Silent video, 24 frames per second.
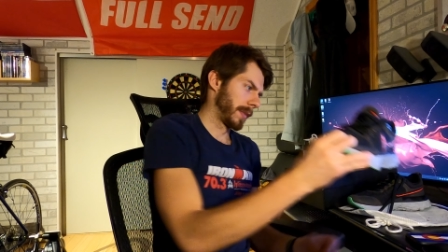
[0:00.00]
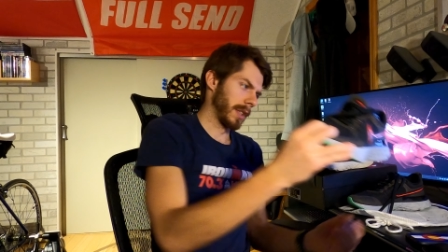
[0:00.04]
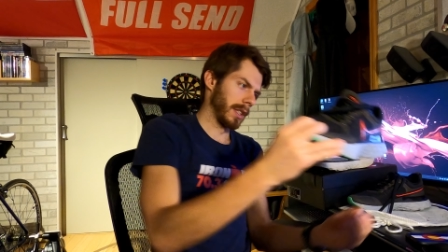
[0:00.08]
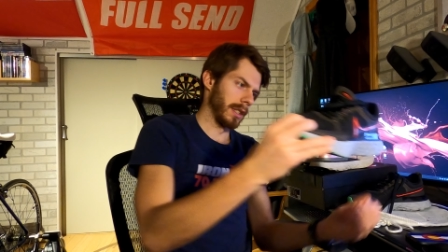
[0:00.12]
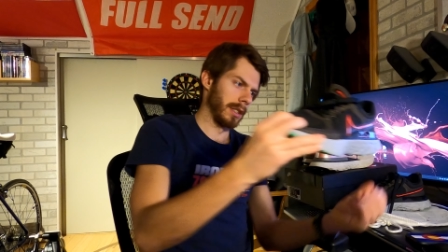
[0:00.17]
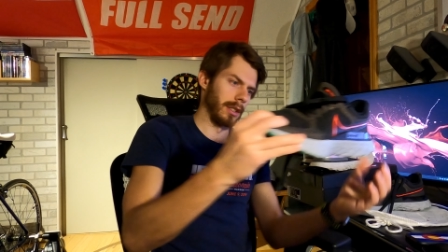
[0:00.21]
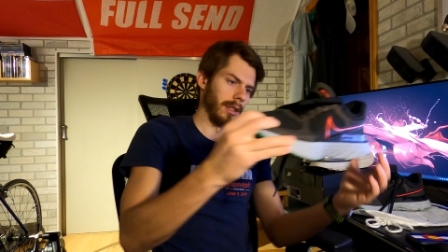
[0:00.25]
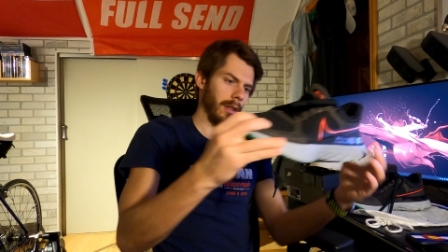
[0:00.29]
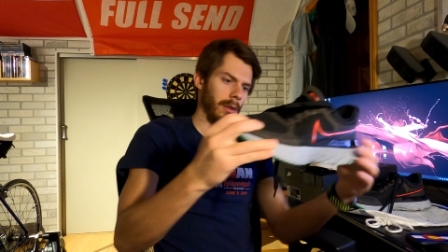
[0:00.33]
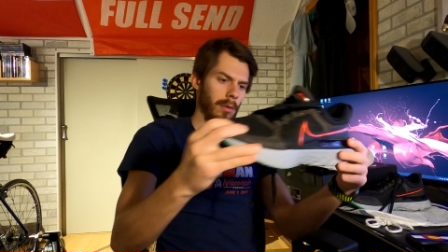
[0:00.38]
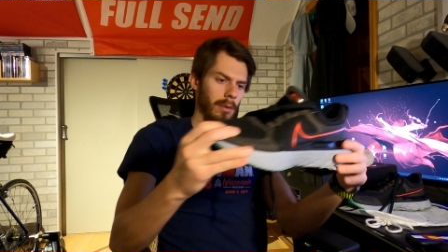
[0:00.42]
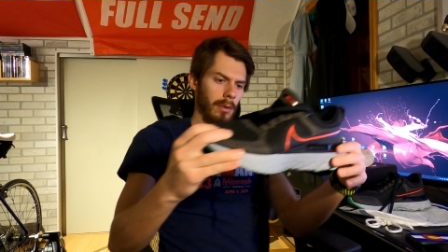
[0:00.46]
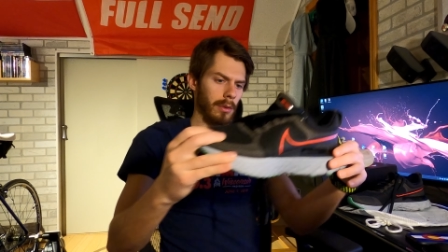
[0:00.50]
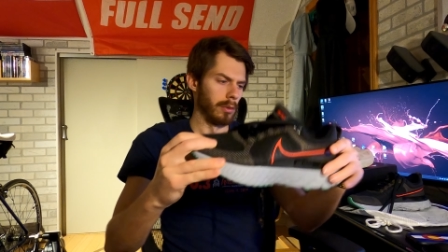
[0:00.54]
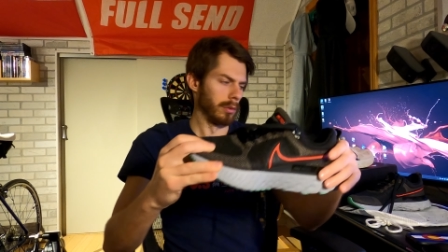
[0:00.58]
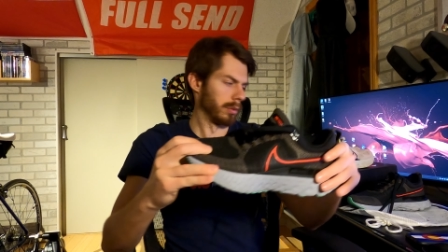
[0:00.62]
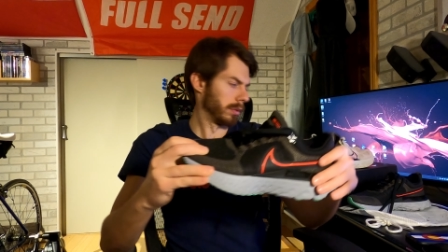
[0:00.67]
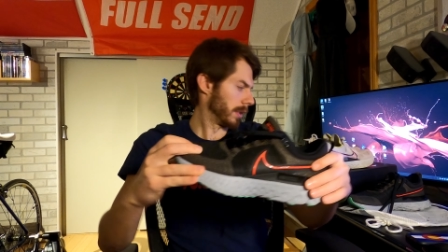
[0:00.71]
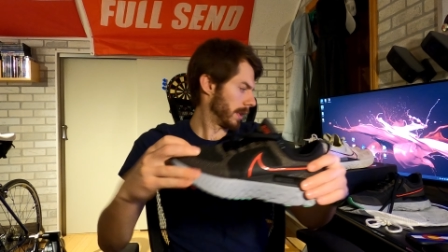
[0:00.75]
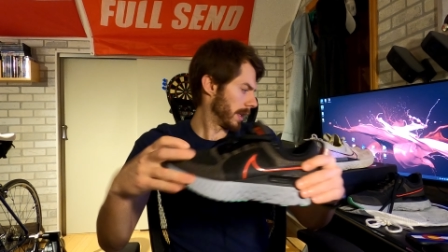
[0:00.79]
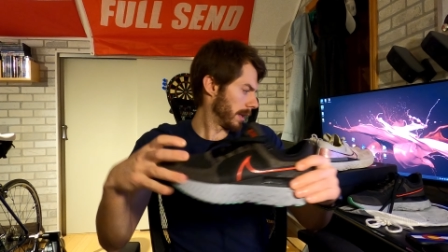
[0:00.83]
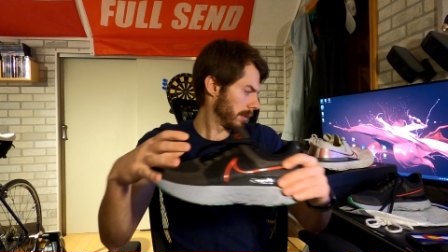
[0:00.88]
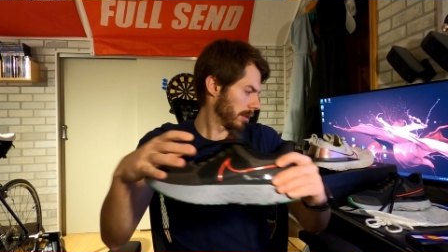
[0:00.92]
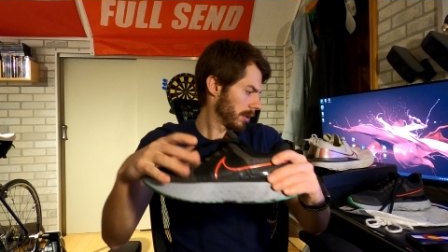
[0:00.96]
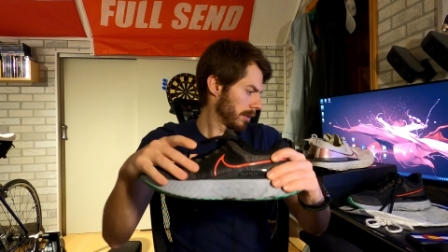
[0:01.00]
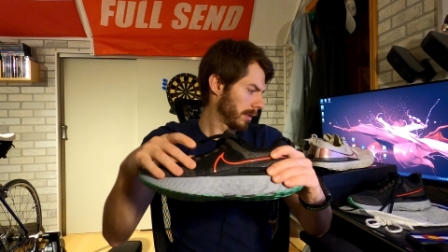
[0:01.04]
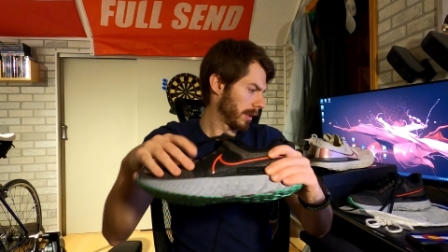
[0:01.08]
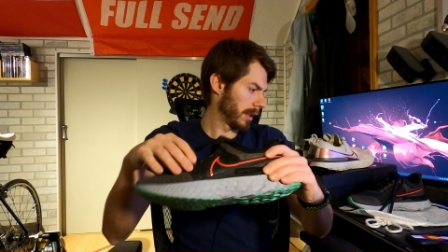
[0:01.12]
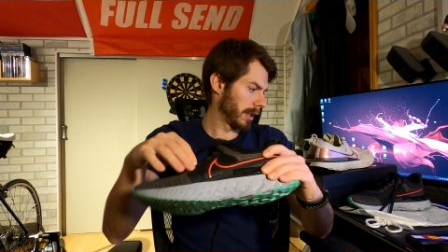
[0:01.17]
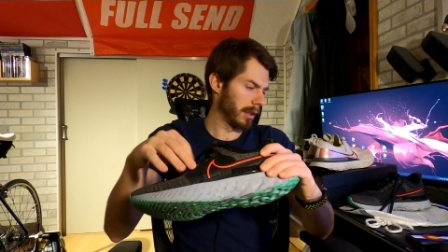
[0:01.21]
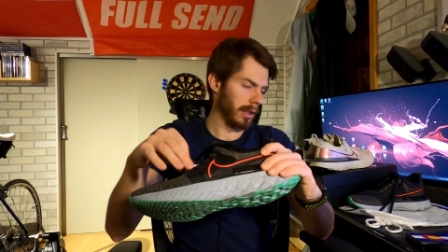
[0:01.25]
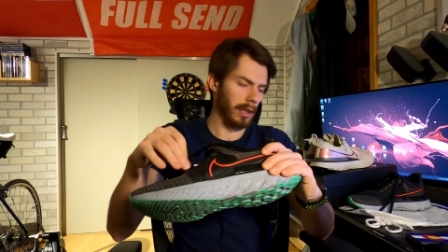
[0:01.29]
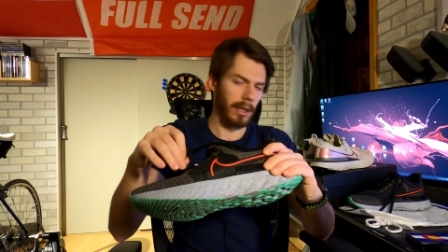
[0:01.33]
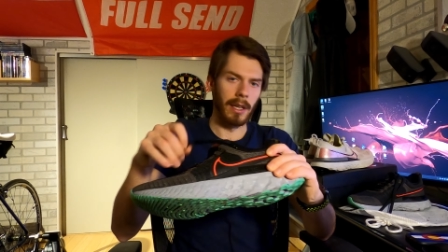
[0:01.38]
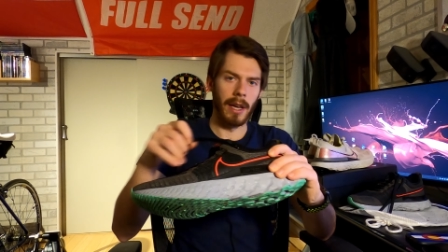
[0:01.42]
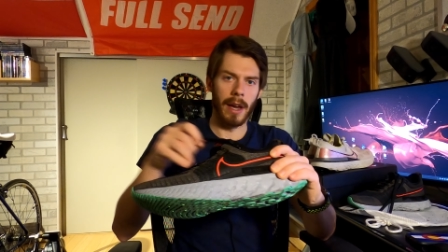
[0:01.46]
So, that was
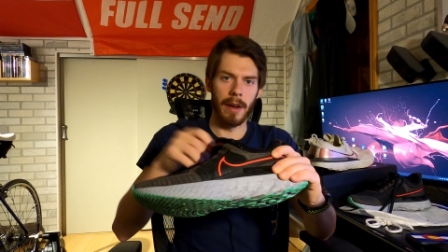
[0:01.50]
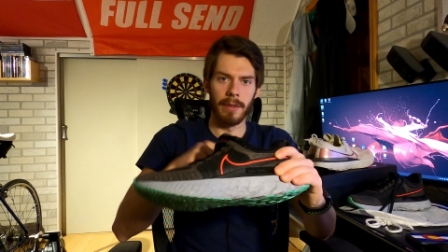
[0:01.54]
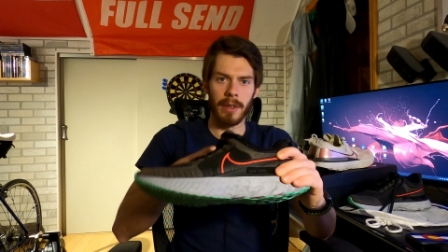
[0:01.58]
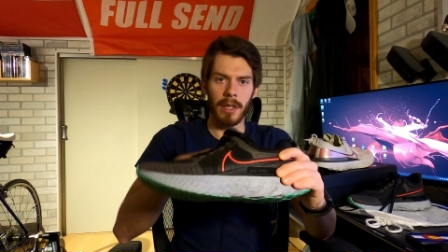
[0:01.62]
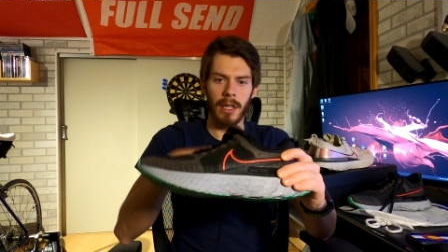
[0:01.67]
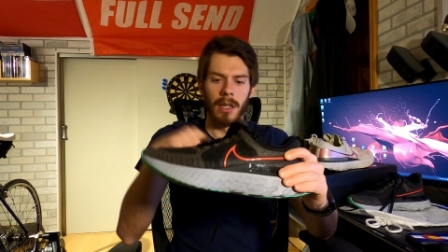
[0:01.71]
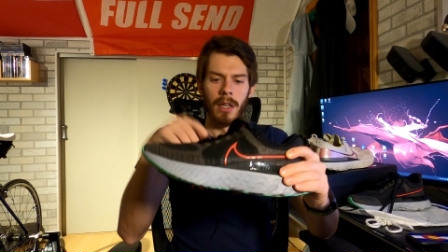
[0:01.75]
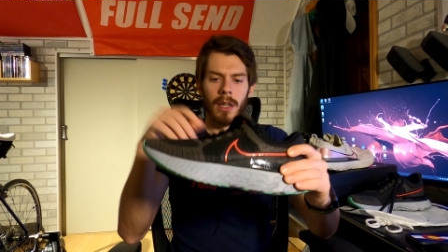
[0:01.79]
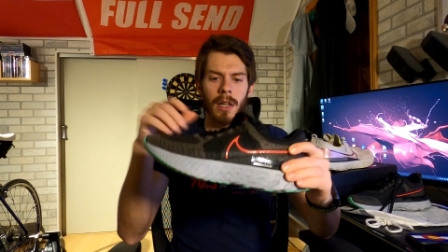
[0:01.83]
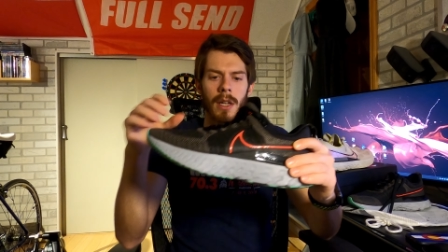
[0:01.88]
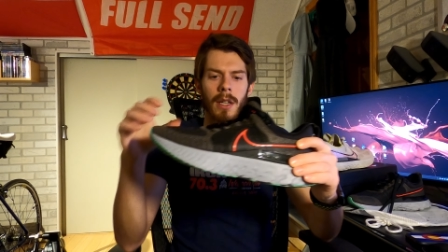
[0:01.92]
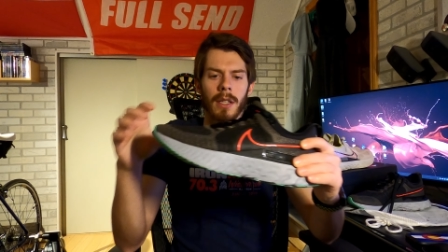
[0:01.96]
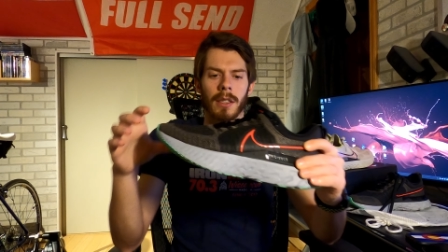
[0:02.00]
already like heavy.